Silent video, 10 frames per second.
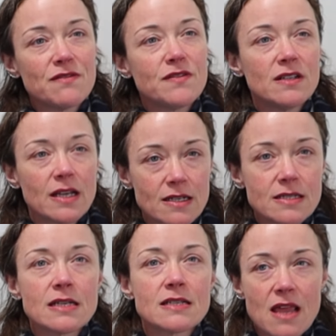I feel like a
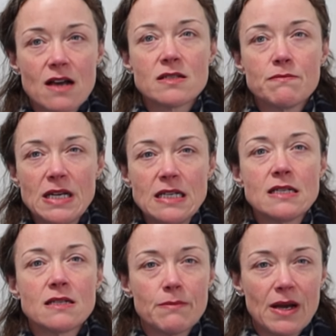6,000
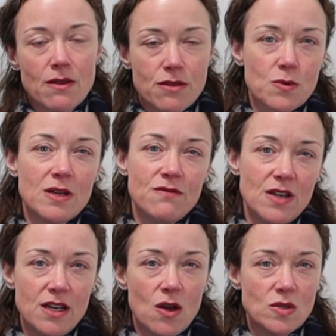piece is about a three
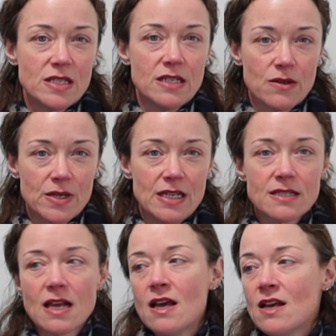video
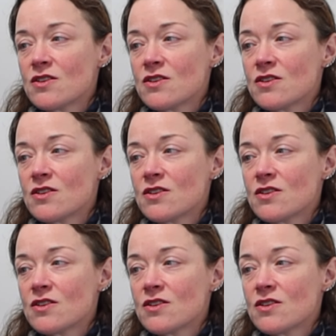series.